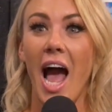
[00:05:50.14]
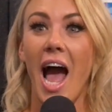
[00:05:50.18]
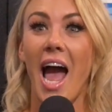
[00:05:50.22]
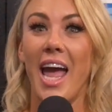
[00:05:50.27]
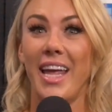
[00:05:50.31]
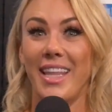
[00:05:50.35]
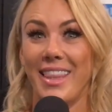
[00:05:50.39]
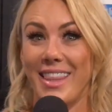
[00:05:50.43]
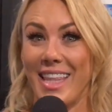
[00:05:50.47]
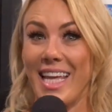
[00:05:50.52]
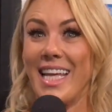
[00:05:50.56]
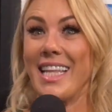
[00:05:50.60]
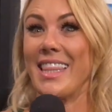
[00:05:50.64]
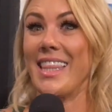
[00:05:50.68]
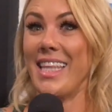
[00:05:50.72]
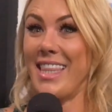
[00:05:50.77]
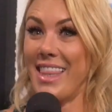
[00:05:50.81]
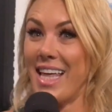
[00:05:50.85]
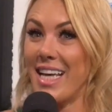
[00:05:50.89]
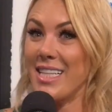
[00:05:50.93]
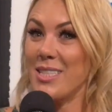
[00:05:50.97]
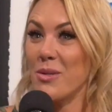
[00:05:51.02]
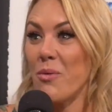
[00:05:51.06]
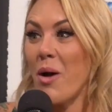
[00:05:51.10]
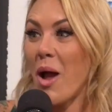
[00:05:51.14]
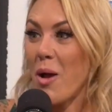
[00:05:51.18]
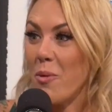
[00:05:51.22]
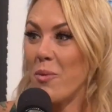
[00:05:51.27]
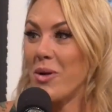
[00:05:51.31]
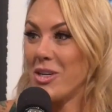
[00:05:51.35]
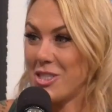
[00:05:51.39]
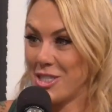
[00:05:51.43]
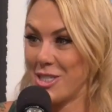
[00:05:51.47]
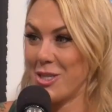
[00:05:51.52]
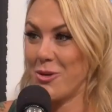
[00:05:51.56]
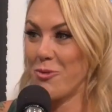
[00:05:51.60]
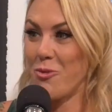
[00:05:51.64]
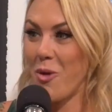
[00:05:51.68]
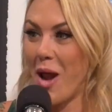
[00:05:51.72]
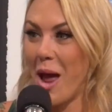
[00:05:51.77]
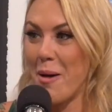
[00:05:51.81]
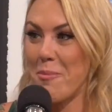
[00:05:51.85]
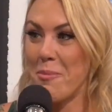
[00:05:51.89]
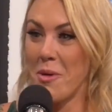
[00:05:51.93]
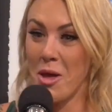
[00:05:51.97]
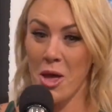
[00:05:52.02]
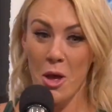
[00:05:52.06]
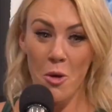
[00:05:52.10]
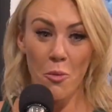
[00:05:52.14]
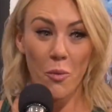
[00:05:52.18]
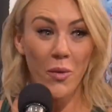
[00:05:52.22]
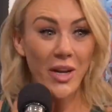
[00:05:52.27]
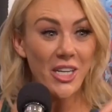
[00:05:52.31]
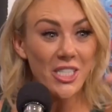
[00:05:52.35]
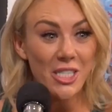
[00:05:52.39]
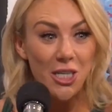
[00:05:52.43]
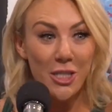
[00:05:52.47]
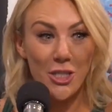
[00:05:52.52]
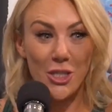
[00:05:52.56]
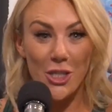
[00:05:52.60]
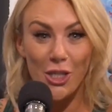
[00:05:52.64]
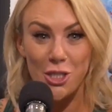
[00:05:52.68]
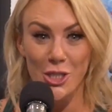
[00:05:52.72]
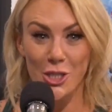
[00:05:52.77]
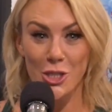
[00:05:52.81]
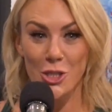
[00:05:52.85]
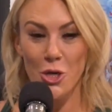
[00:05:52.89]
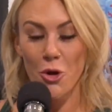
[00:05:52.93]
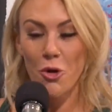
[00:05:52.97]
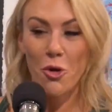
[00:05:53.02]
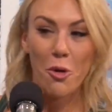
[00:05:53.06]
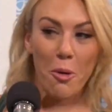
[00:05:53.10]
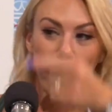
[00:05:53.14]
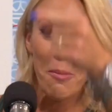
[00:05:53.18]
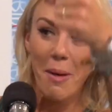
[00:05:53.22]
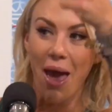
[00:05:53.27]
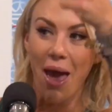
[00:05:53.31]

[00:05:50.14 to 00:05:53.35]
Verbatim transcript: I think that that's why we should wrap. We should just circle